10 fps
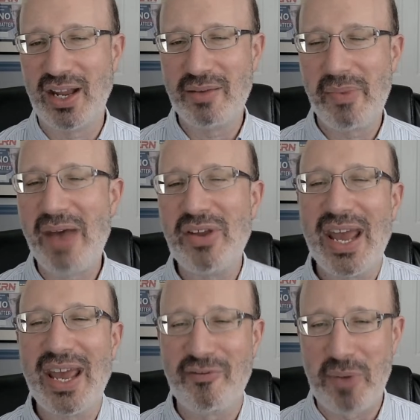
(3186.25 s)
You may have a
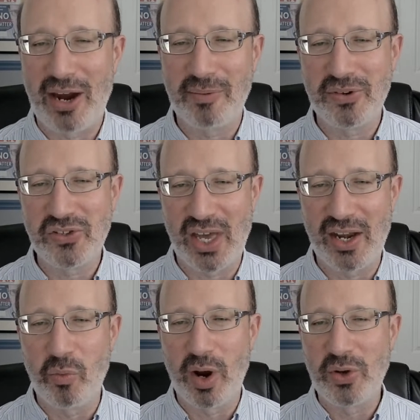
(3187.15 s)
negative buyer
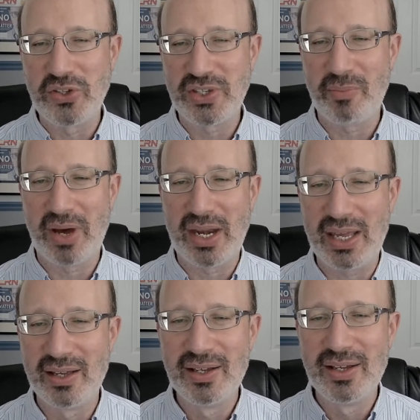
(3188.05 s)
persona where when
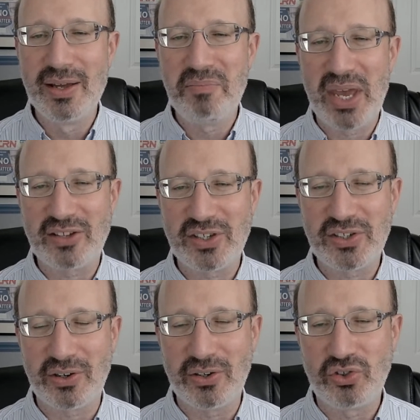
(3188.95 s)
somebody picks a
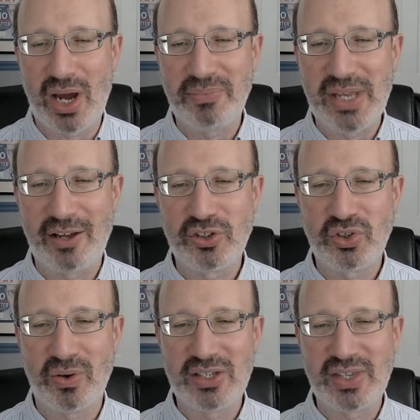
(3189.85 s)
certain drop-down
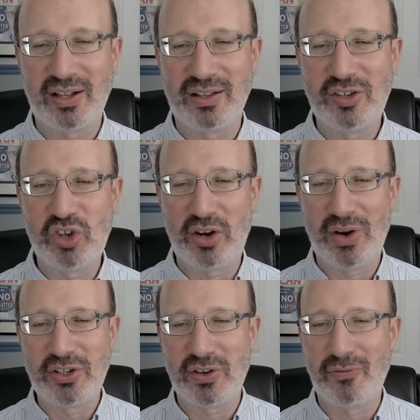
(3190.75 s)
choice on a lead
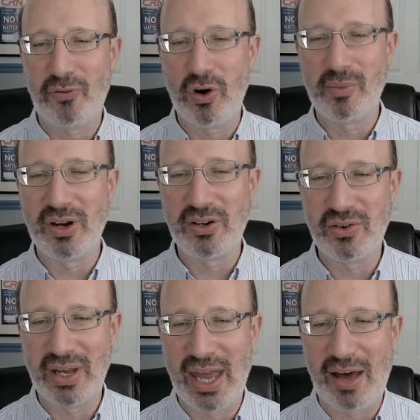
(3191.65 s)
generation form, or you're
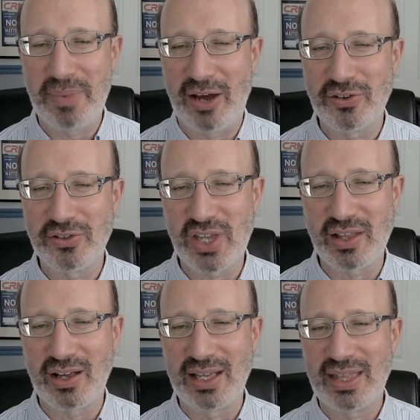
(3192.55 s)
doing outbound or
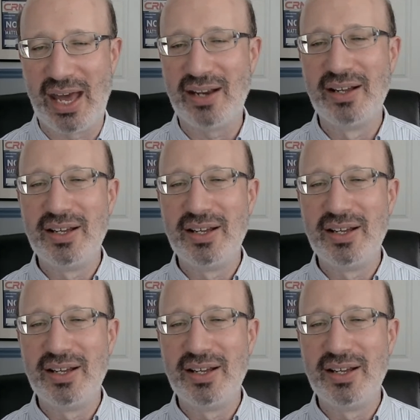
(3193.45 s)
something like that,